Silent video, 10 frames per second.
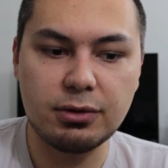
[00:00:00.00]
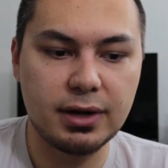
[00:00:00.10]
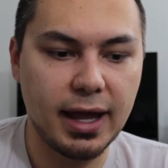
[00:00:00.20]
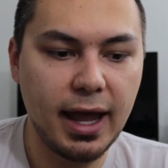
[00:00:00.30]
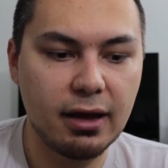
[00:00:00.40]

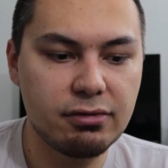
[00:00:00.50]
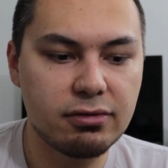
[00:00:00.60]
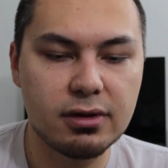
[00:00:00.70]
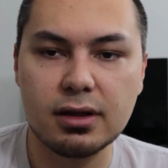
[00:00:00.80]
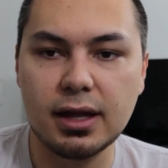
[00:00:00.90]
3.5
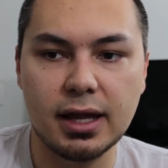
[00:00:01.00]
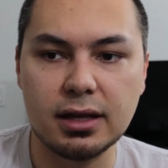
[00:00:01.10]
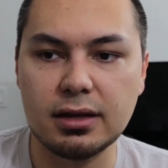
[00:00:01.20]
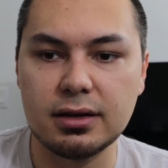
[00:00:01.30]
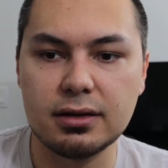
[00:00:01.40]

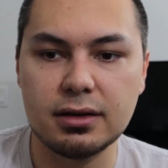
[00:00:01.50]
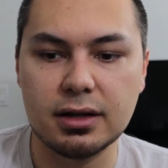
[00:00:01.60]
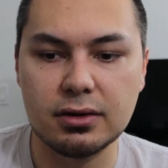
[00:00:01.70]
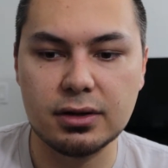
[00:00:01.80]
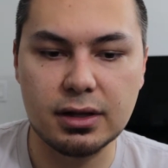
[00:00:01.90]
and
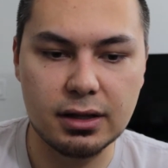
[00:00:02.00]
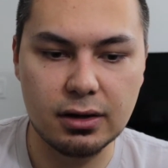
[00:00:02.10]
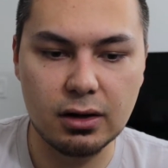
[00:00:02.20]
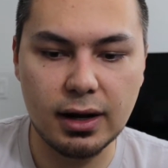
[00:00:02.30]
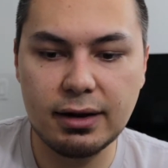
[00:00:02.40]

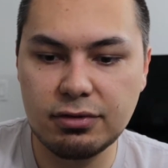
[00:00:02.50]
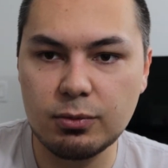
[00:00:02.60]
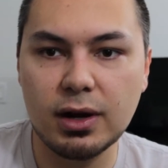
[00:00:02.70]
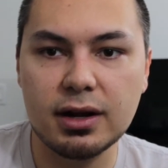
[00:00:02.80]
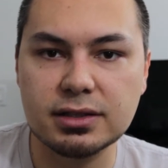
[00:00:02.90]
your
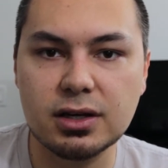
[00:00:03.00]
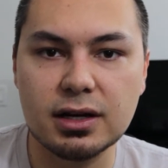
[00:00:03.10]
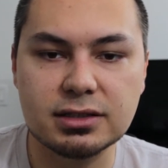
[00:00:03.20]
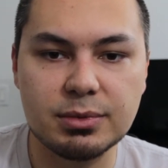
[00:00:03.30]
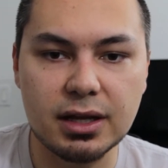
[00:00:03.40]
headphone wire gets caught
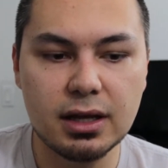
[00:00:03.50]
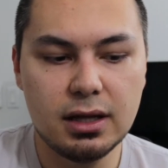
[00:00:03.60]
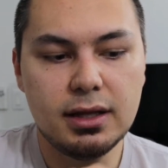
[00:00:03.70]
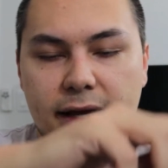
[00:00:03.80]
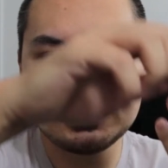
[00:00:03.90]
on something,
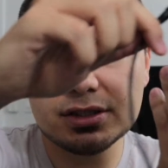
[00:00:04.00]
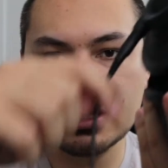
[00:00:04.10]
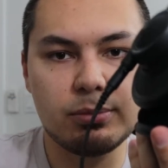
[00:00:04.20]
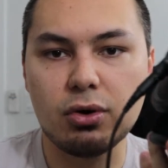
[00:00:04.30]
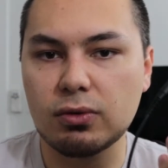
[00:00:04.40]
it's just
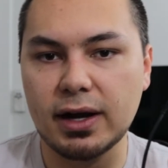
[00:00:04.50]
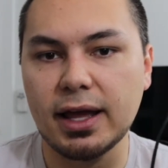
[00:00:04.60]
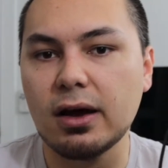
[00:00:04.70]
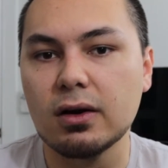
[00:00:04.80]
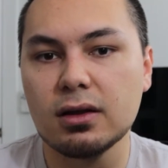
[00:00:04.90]
going to pull right
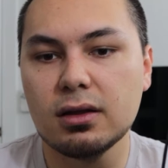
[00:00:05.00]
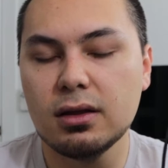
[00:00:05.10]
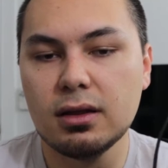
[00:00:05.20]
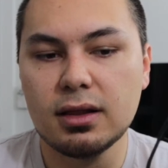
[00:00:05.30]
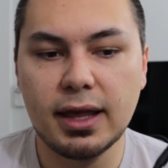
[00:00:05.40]
out.
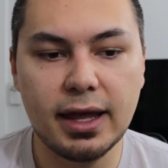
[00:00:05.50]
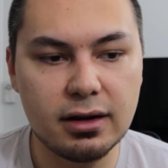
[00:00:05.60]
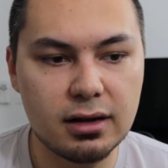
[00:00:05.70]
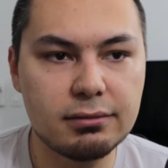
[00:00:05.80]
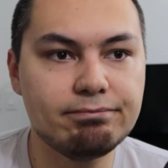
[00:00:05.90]

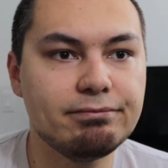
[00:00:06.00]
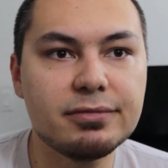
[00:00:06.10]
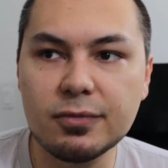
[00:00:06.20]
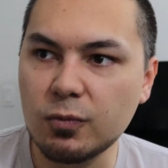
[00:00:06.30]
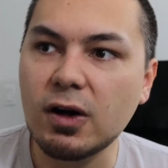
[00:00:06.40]
And
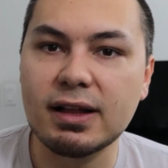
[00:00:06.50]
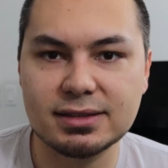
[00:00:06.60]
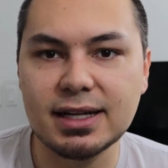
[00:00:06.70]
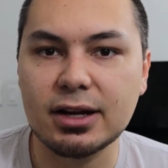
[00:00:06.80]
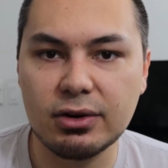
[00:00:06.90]
while
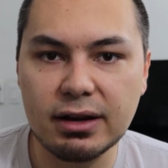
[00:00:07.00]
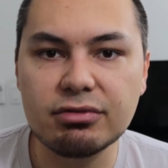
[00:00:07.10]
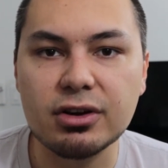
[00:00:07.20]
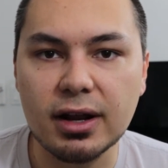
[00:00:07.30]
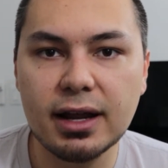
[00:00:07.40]
that's not great
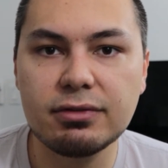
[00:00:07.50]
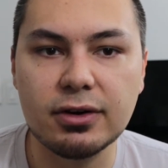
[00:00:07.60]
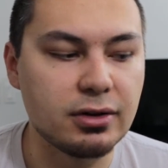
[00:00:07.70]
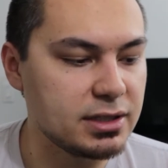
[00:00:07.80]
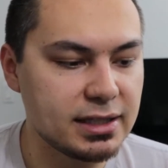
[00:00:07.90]
for your
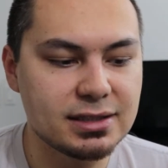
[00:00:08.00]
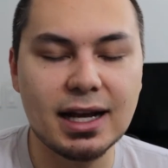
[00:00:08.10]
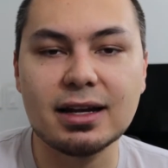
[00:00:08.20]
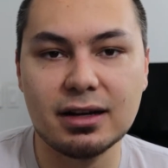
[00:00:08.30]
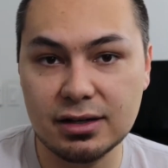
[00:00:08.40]
headphones, it's
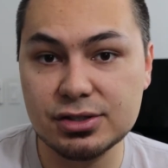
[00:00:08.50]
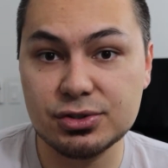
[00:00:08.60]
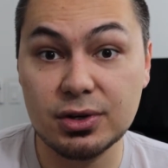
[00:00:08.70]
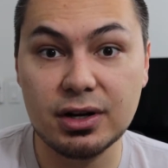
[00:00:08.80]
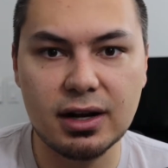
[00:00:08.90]
not going to
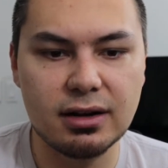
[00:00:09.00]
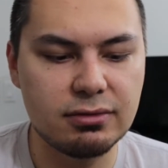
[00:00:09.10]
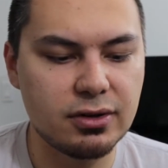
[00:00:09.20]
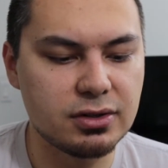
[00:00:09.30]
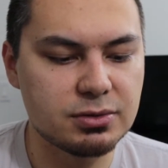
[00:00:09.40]
destroy your
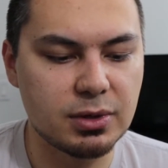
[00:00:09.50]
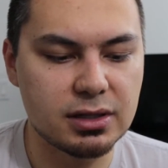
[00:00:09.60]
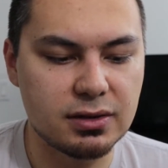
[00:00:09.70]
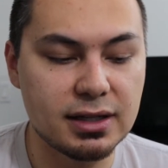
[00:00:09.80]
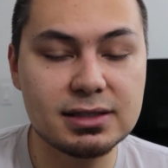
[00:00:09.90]
headphones.
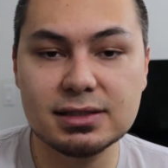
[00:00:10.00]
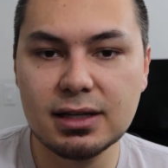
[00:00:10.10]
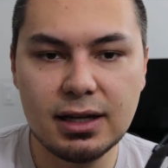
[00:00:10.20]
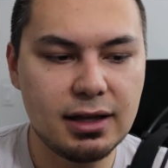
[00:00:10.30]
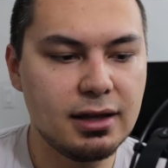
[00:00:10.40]
Where this,
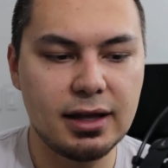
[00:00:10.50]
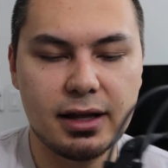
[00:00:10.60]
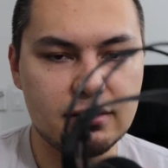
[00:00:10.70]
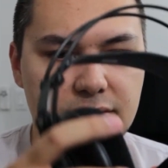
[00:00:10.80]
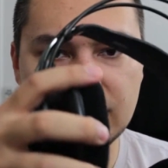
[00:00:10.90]

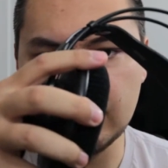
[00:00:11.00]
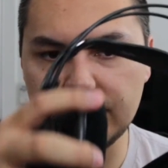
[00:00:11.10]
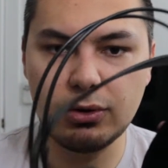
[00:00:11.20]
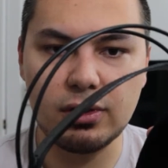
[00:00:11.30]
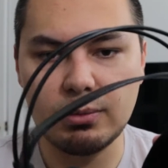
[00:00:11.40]
it could
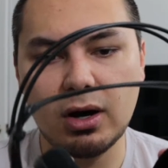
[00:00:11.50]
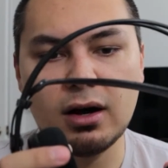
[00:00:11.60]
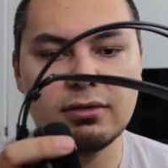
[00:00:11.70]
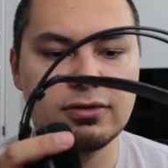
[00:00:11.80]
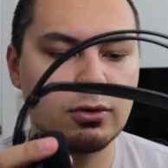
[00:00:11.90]
pull them
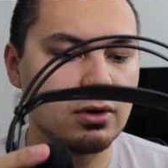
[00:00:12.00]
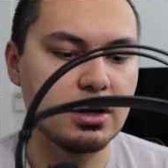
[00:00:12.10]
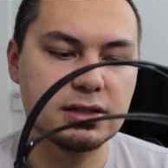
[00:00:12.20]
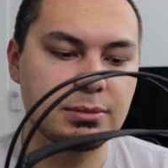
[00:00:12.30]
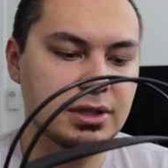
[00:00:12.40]
off
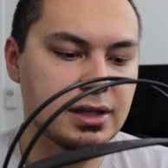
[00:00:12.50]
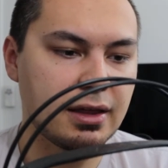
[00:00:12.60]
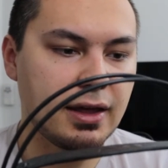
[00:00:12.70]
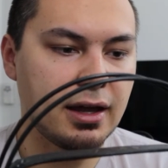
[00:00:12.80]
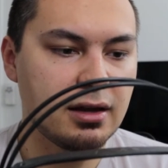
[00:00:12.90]
or something
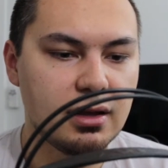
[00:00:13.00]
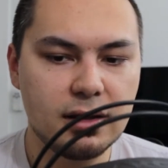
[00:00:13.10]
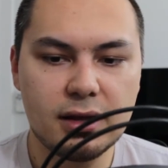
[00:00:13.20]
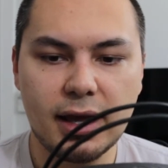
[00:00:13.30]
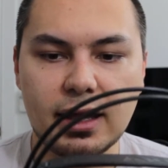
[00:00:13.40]
like that.
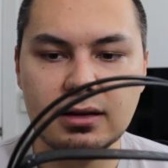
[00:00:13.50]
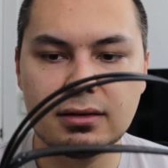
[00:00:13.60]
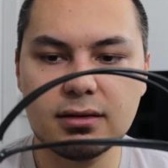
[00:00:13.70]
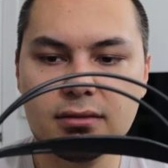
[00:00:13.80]
And